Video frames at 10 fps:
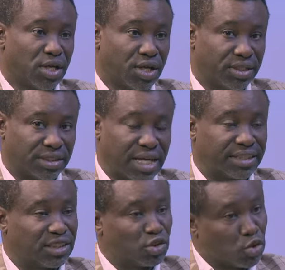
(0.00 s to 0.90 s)
is
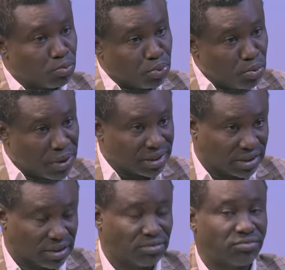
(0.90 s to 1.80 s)
getting to
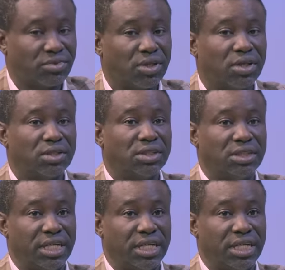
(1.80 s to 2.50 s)
puberty, mm.